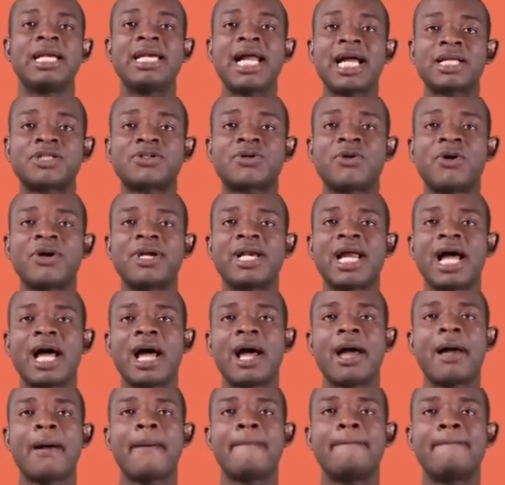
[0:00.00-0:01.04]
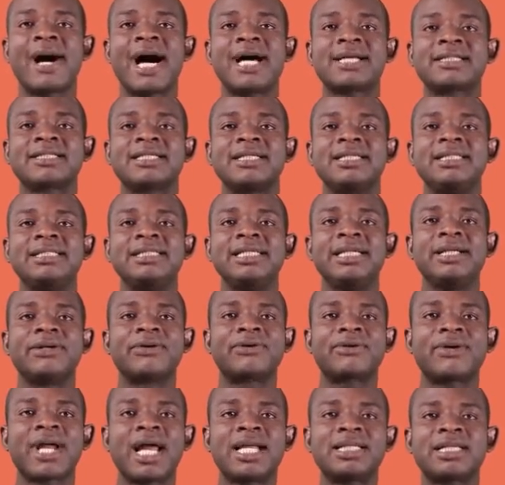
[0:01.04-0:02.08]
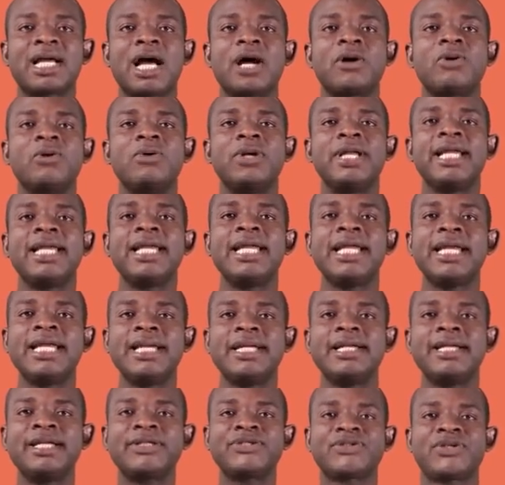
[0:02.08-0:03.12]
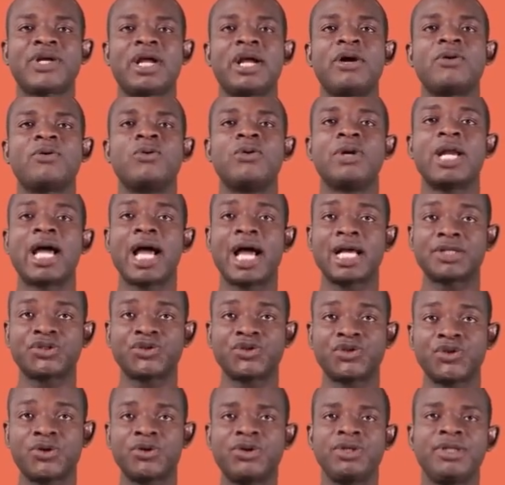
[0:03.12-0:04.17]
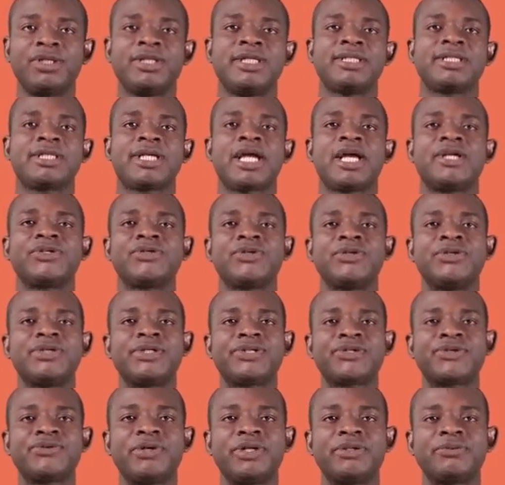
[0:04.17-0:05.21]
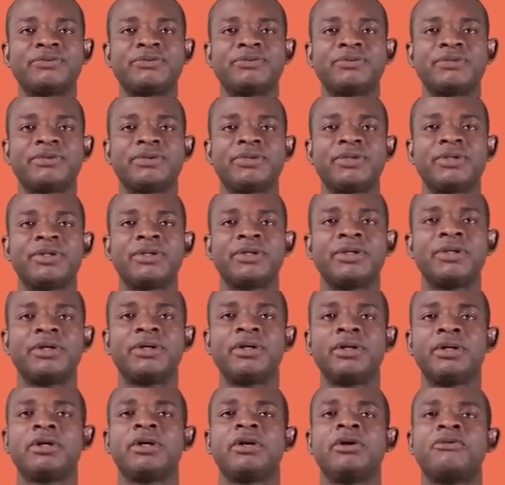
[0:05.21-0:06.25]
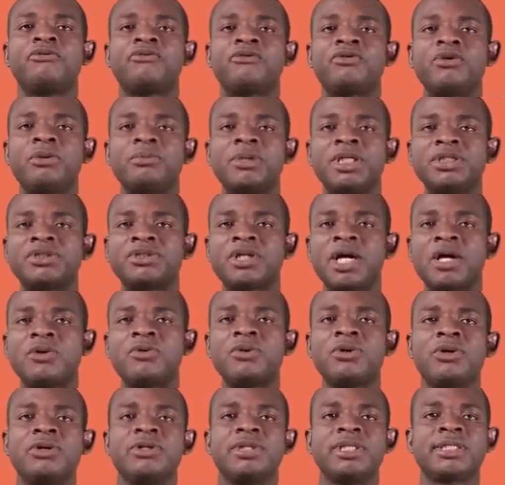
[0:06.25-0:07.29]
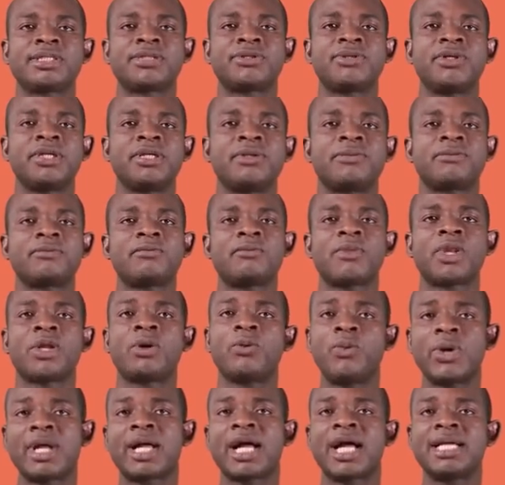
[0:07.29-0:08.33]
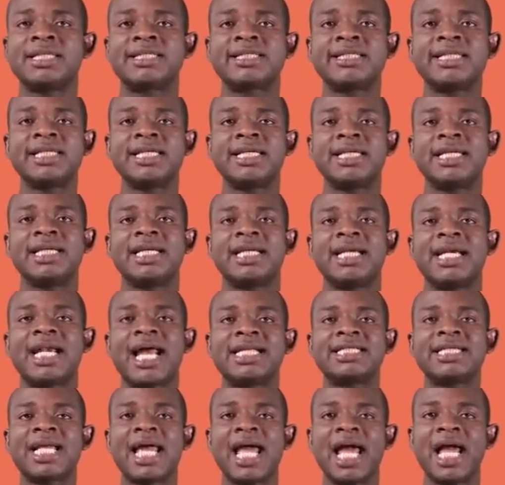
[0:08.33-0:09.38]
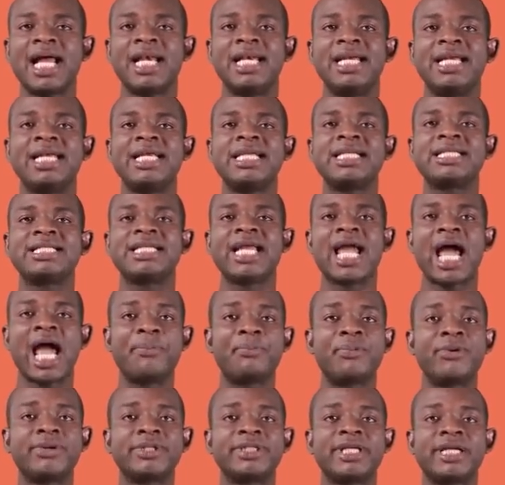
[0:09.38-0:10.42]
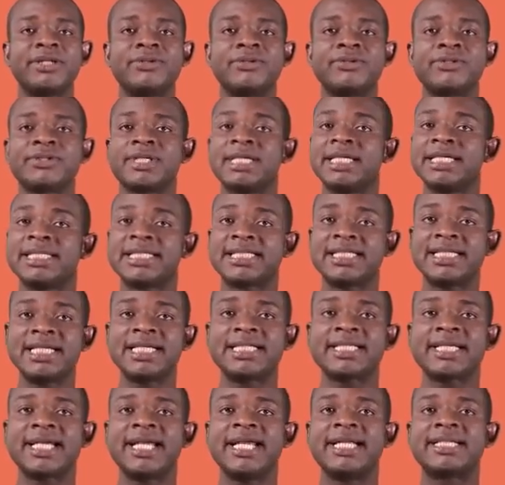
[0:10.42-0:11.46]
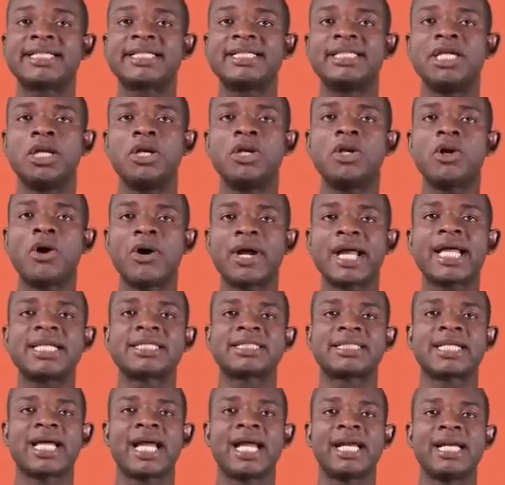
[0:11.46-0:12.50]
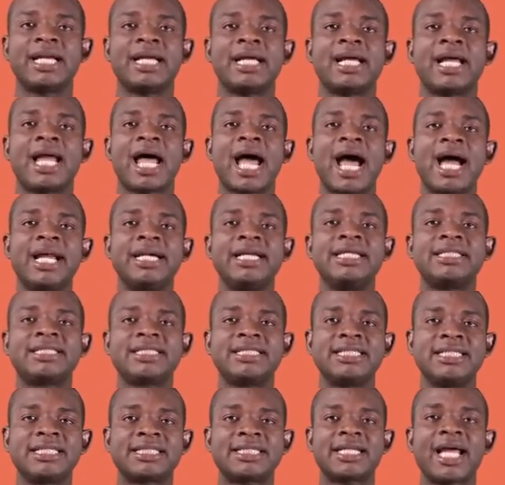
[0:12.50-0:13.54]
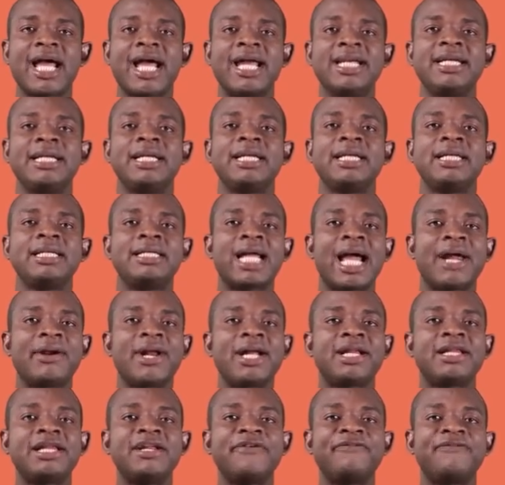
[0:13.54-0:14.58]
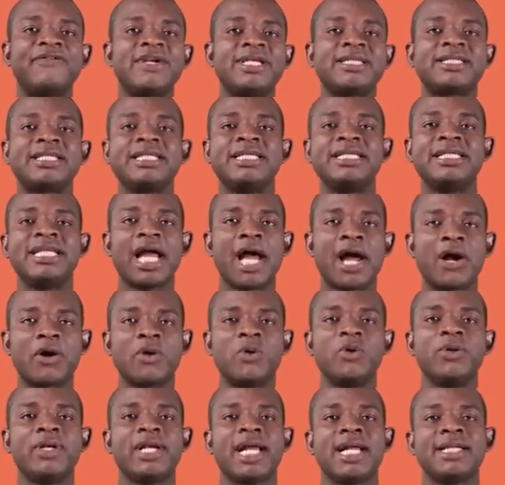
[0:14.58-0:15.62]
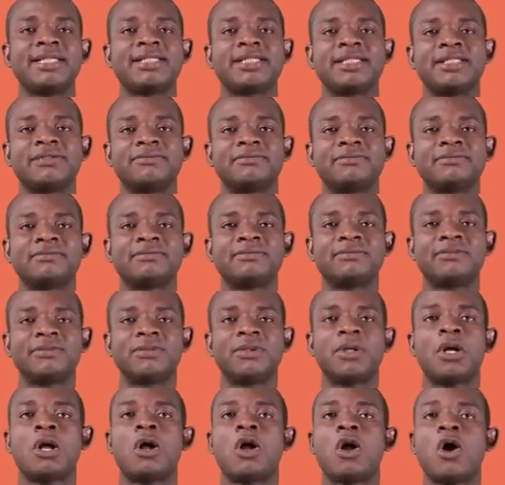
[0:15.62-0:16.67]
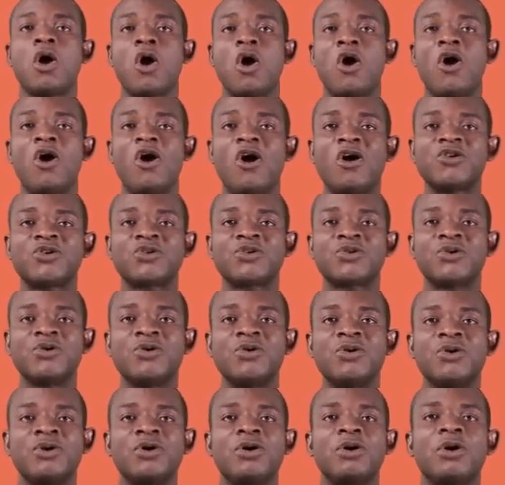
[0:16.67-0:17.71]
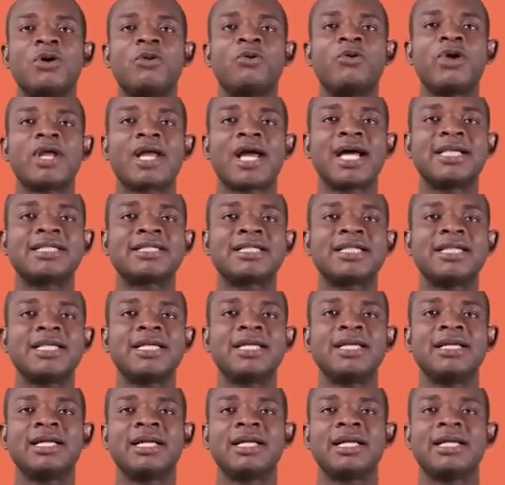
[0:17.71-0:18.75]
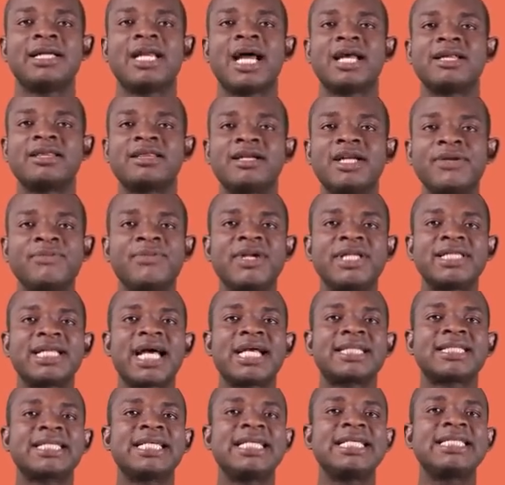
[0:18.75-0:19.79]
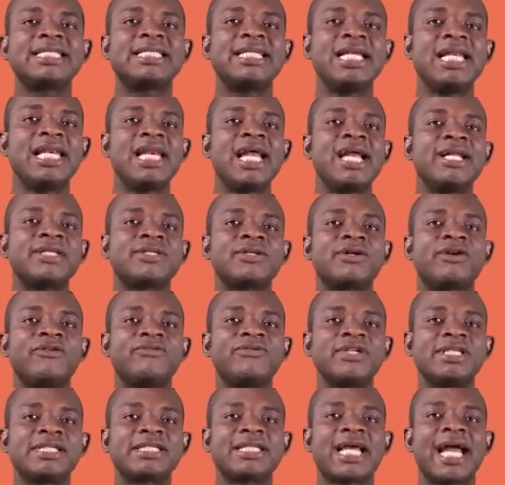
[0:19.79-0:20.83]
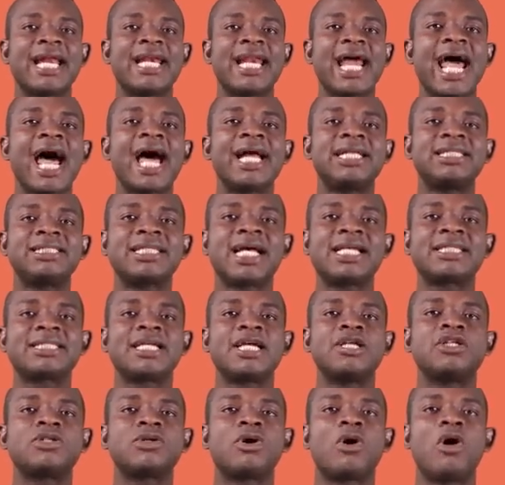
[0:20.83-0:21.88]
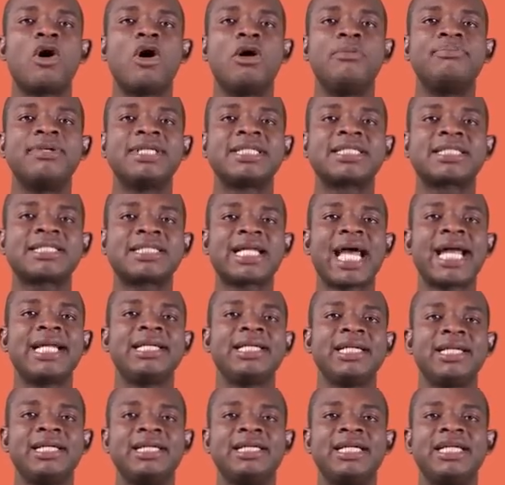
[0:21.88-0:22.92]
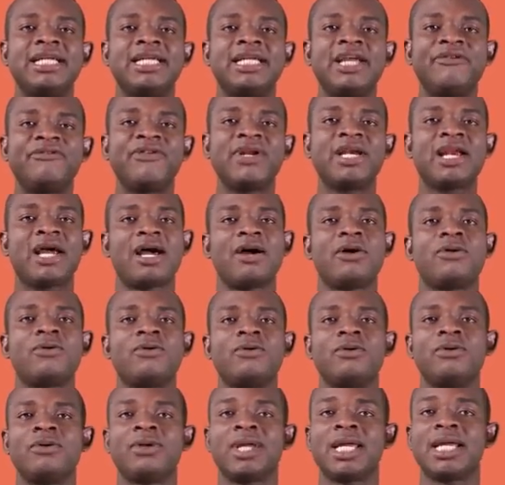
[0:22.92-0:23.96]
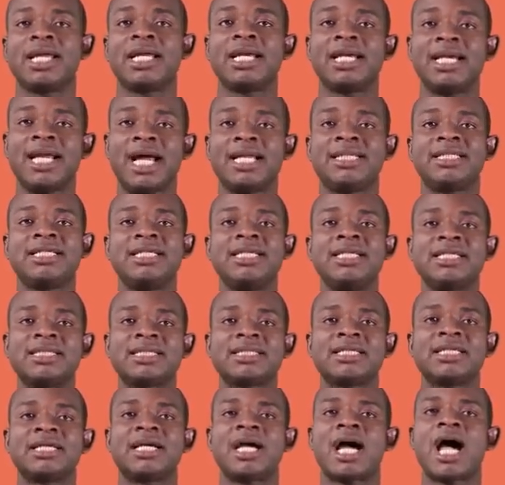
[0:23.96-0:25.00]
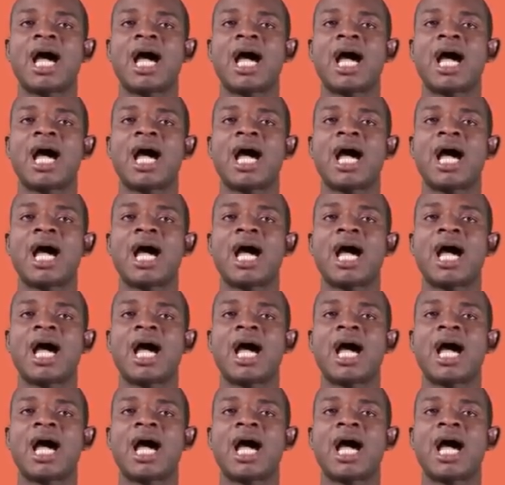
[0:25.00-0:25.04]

That corner marks the right angle in this triangle as shown in the sketch on the screen. From the triangle on the screen, we can see that L is the hypotenuse since it's the longest side and it's the side directly facing the angle 90. Also, we can see that 3 meters is the length of the side adjacent or beside the given angle, that is,